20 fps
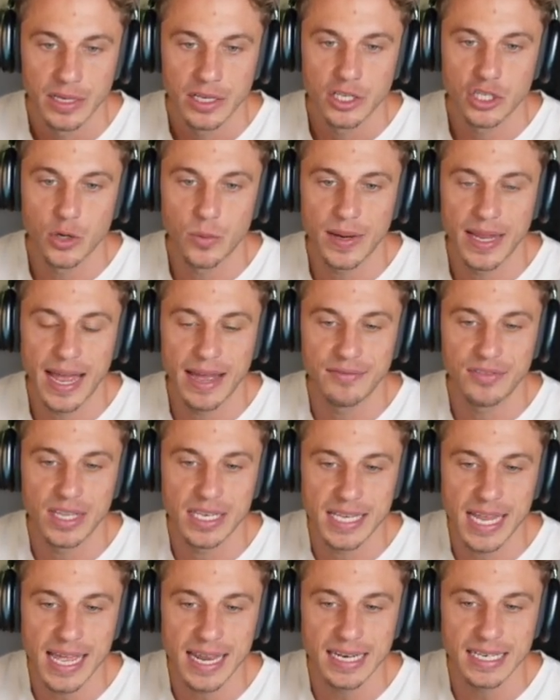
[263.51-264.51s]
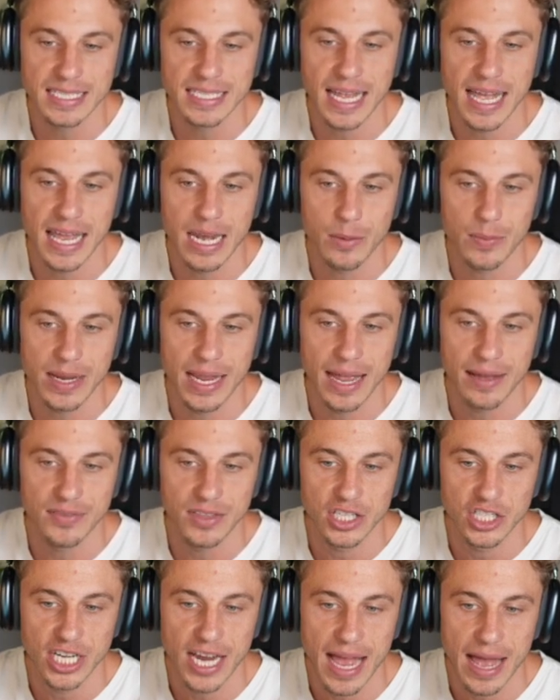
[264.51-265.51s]
So we have the data set and we have
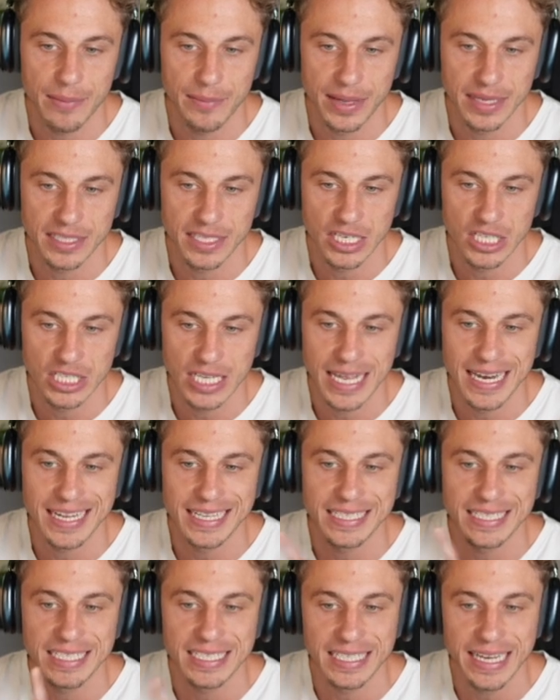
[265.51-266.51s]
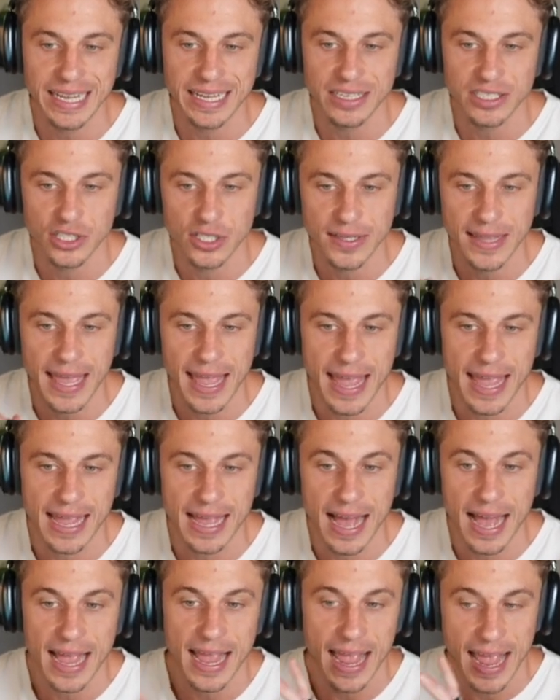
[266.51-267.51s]
the chat message, and it's sent to the
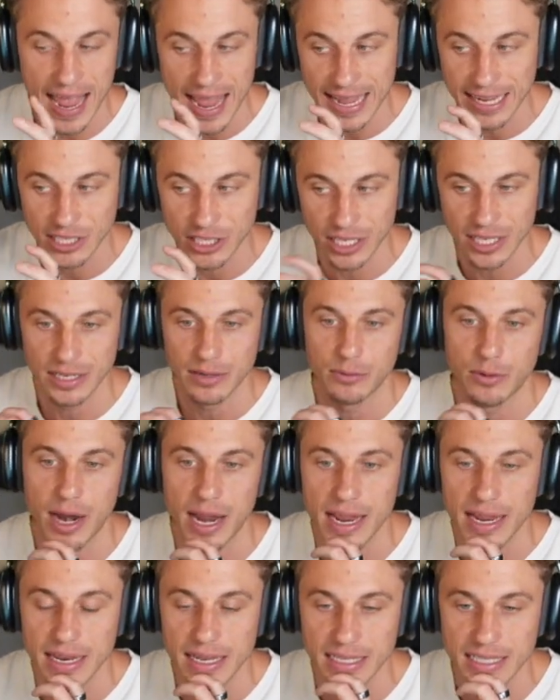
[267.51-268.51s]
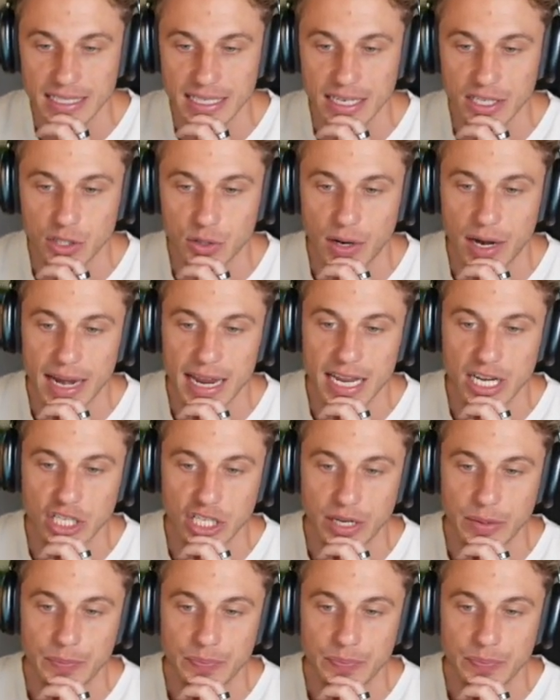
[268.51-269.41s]
AI agent, right? It's sent to our agent.